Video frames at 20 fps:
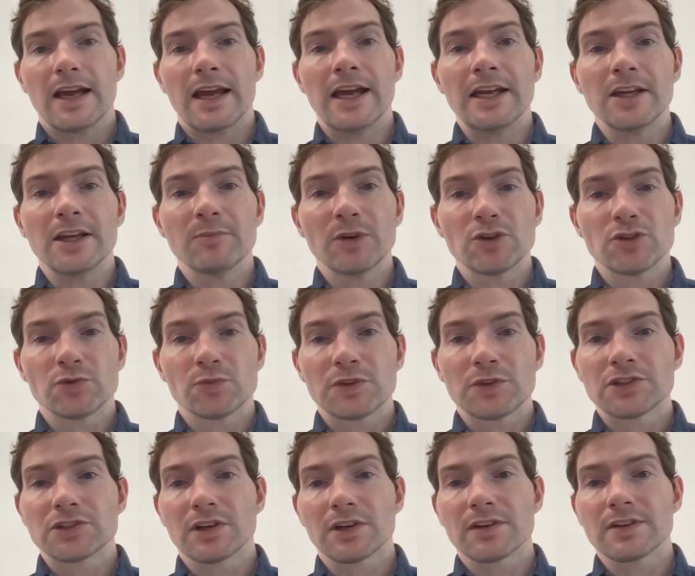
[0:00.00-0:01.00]
Elements
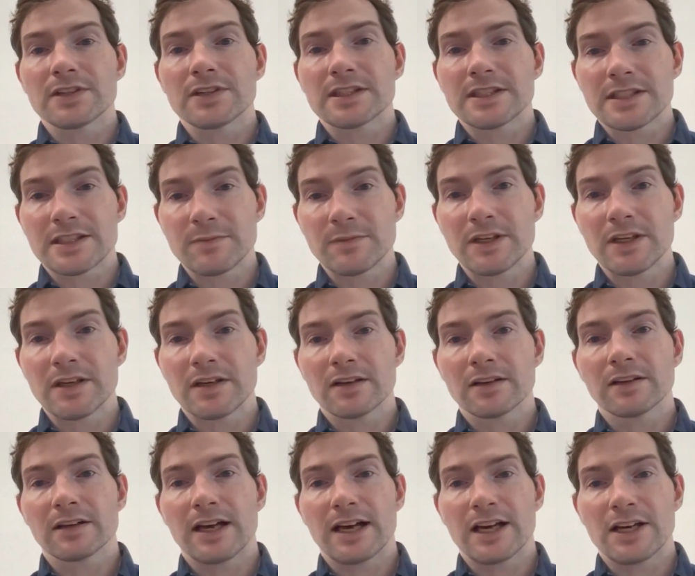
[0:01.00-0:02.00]
which are
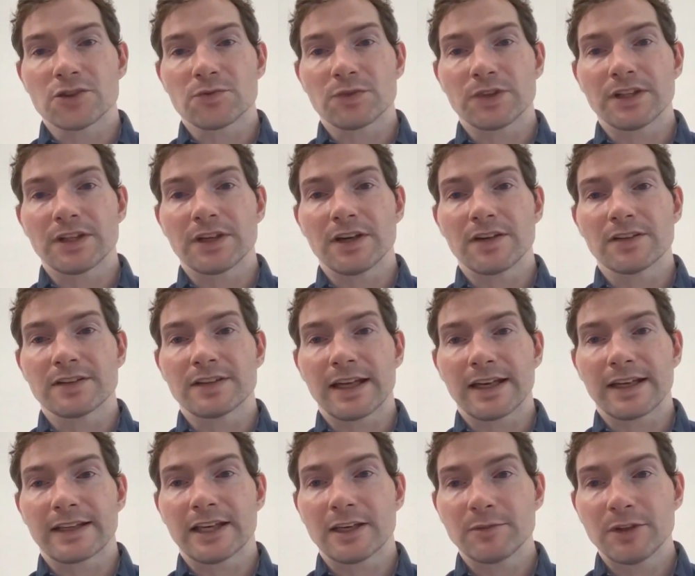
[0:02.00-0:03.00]
similar as regards
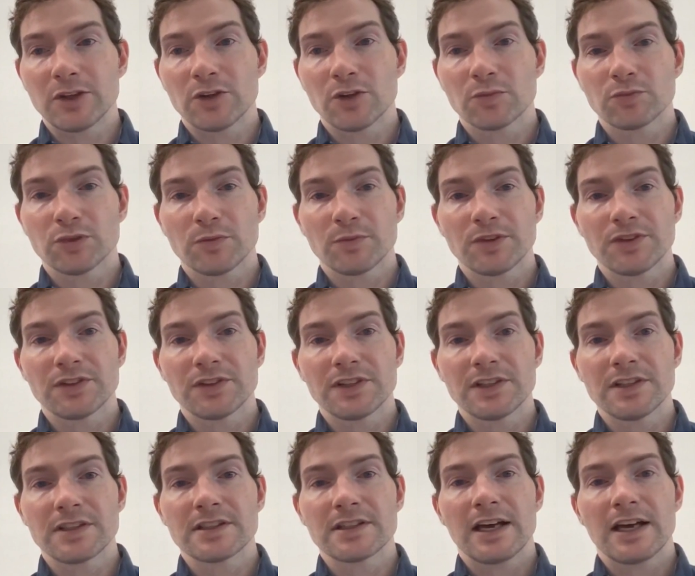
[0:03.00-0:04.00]
their chemical
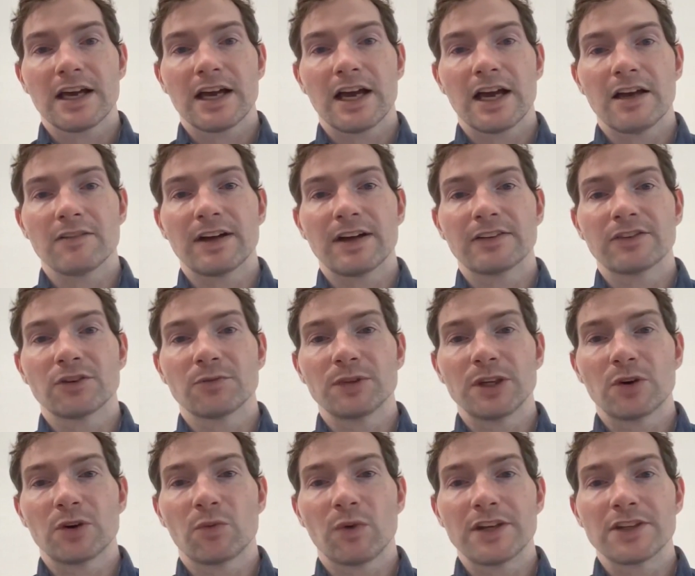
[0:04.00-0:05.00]
properties have
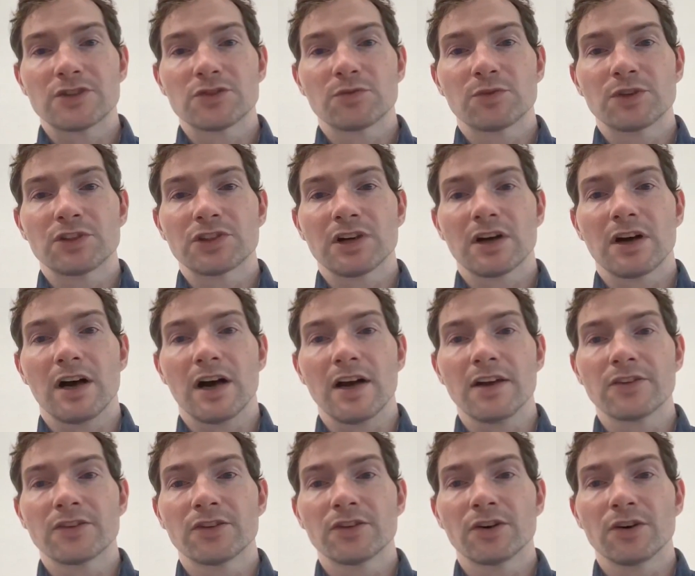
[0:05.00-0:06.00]
atomic weights which are
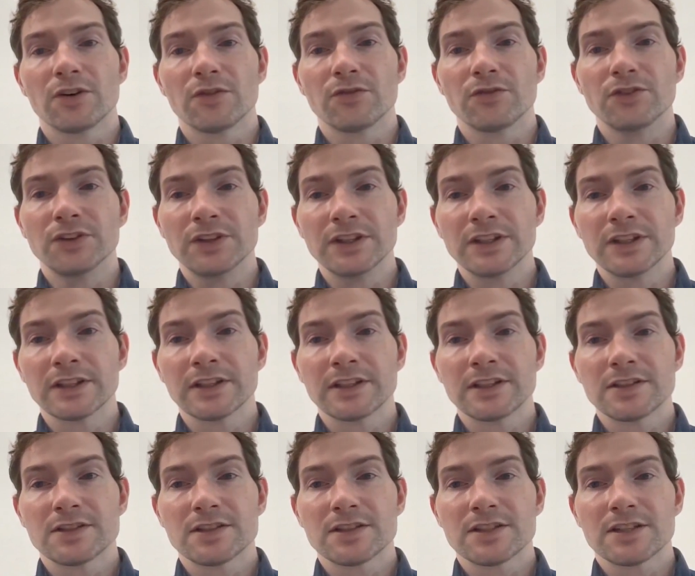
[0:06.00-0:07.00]
either of
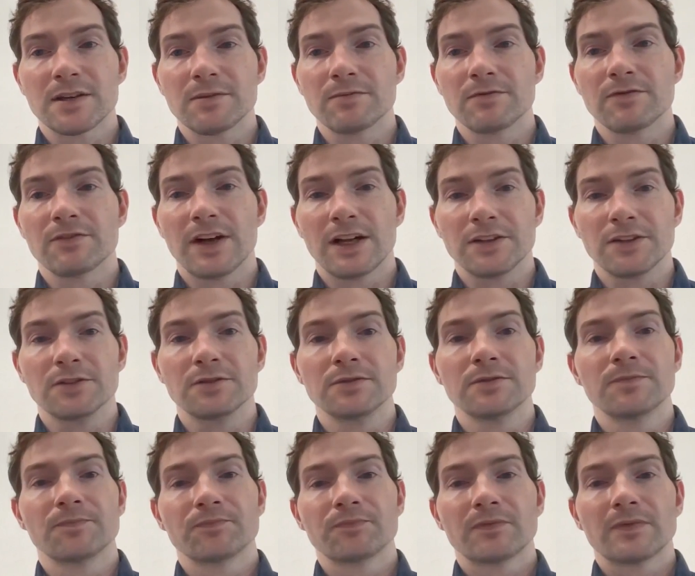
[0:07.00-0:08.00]
nearly the same value
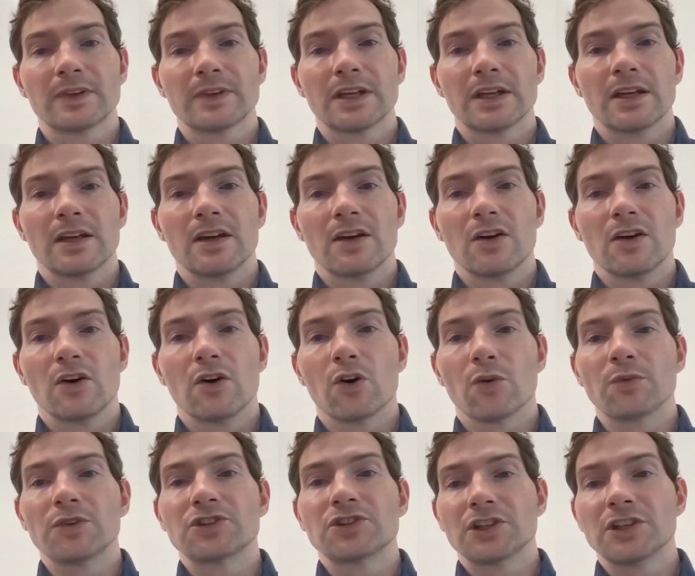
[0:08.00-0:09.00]

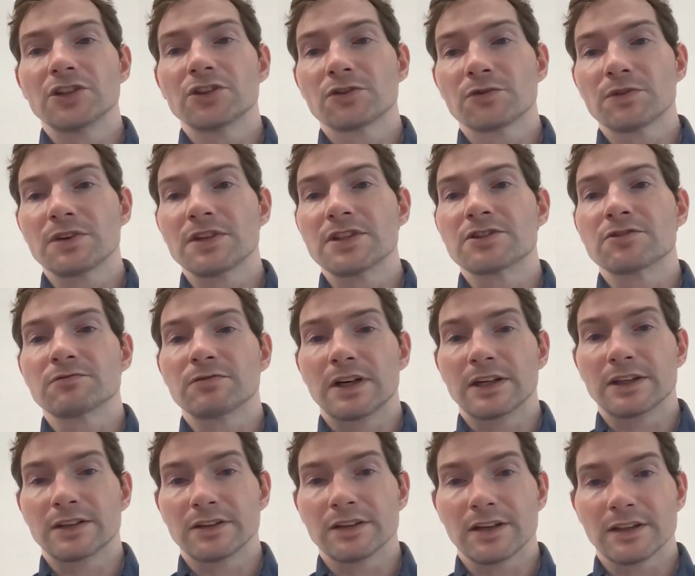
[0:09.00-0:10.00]
or which increase
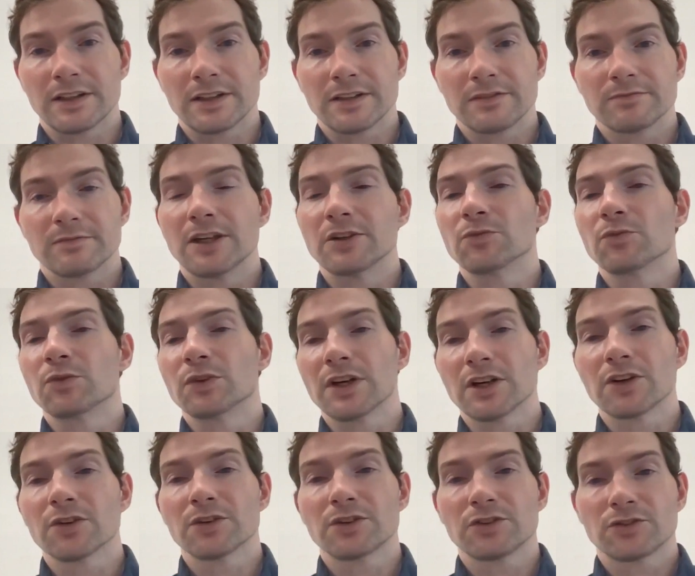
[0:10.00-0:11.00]
regularly. And we
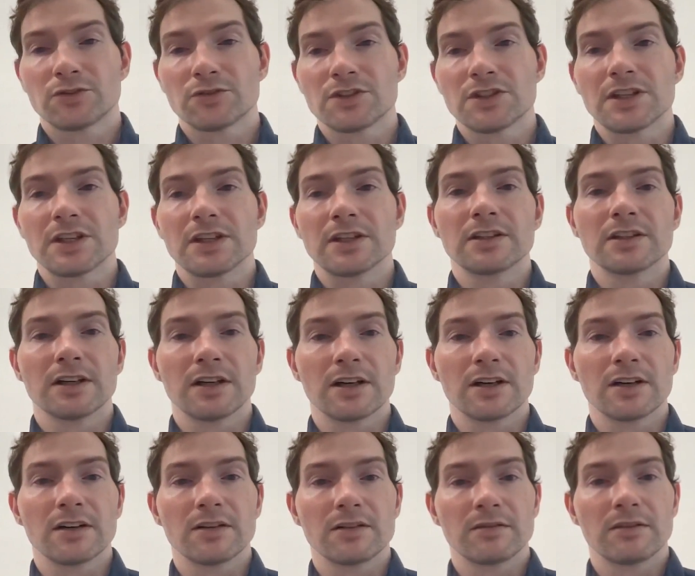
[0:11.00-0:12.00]
are going to see
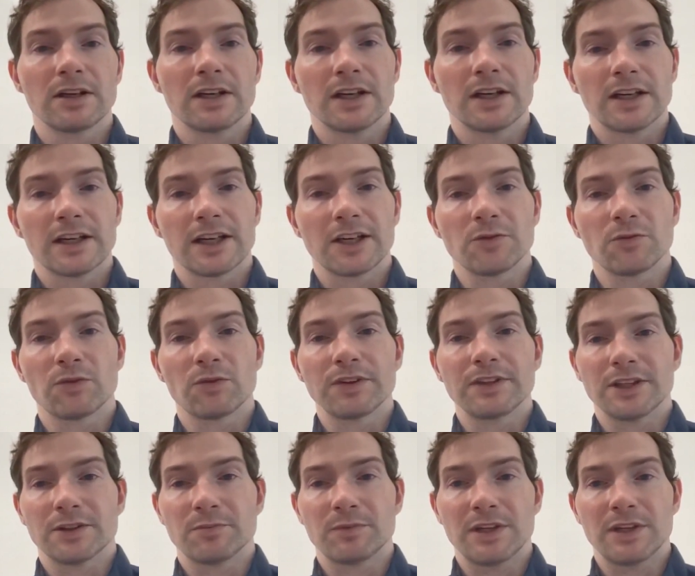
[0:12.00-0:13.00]
kind of
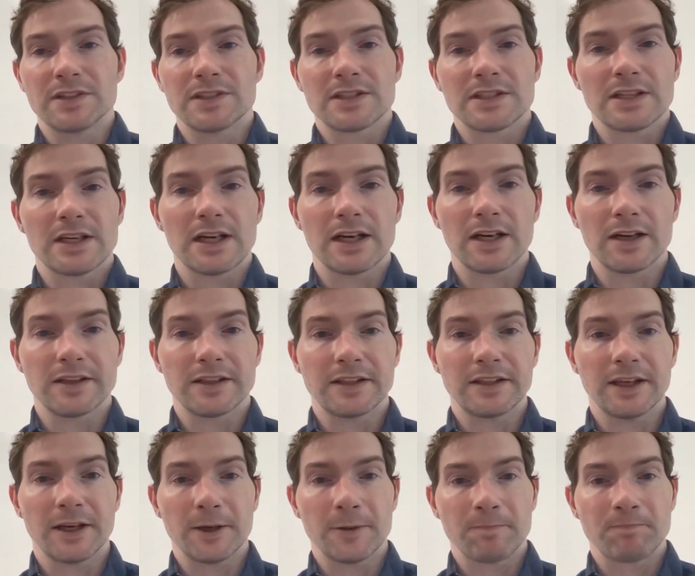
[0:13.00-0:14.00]
what that means
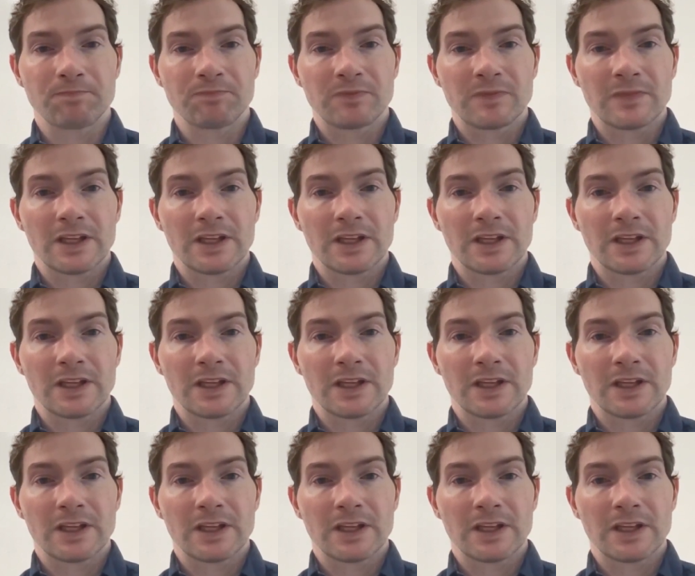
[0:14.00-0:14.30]
here.